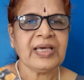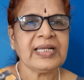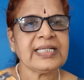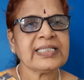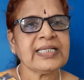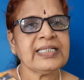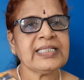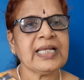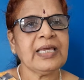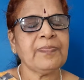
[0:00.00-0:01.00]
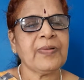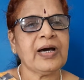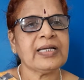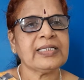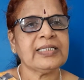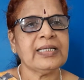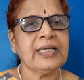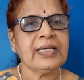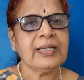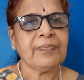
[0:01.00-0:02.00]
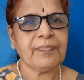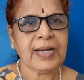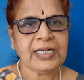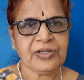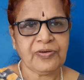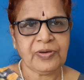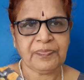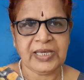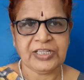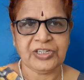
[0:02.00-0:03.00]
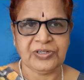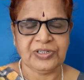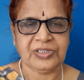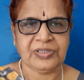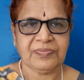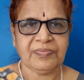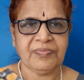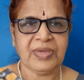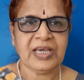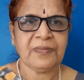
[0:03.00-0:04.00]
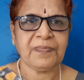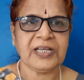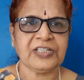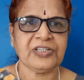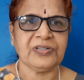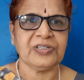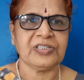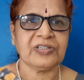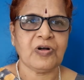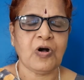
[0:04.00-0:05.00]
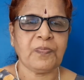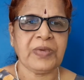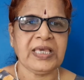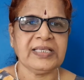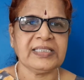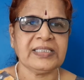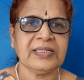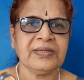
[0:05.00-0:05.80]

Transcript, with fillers: Rest and sleep are but your pictures, mere pictures, copies.